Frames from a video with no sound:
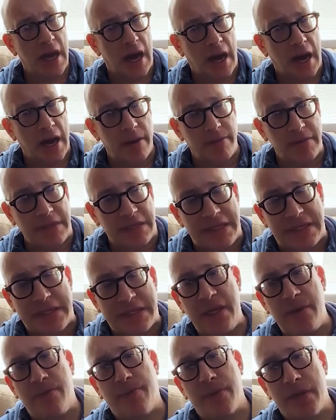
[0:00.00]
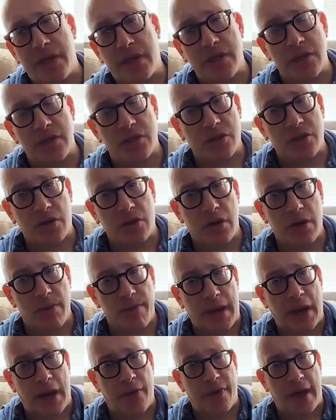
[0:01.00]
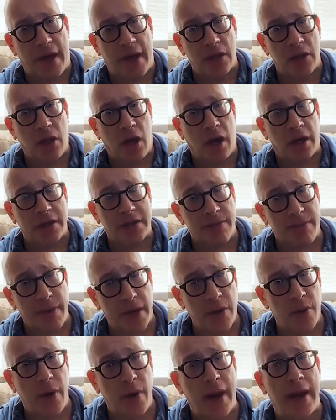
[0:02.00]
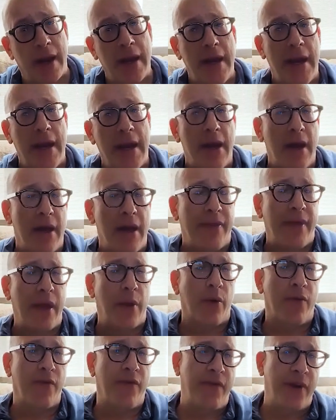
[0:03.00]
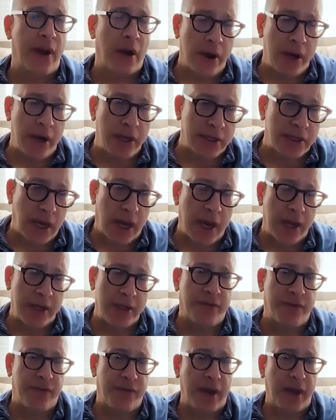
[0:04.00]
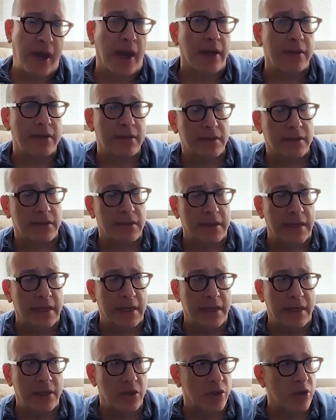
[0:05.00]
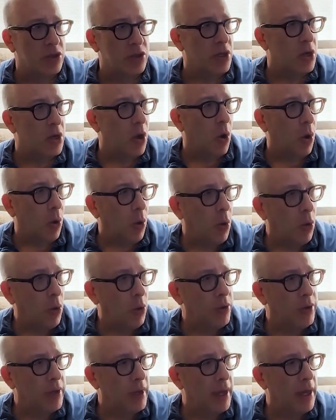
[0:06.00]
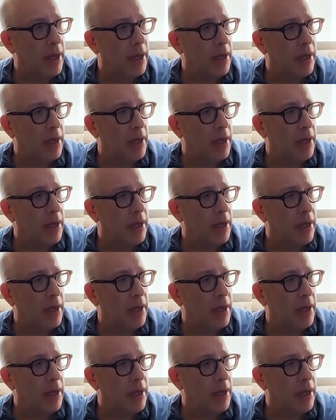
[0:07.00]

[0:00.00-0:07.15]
I am deeply concerned about that loss. And by the way, they were very tied to finance. So there's an old,